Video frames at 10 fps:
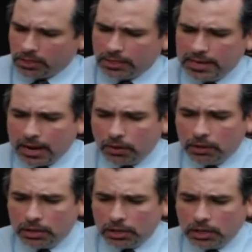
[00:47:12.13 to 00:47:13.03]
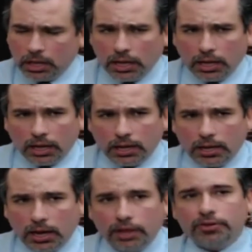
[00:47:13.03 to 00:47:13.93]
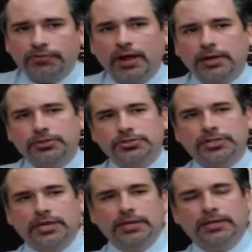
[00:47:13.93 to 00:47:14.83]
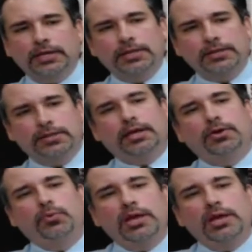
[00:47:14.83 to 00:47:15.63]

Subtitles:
Now, other factors that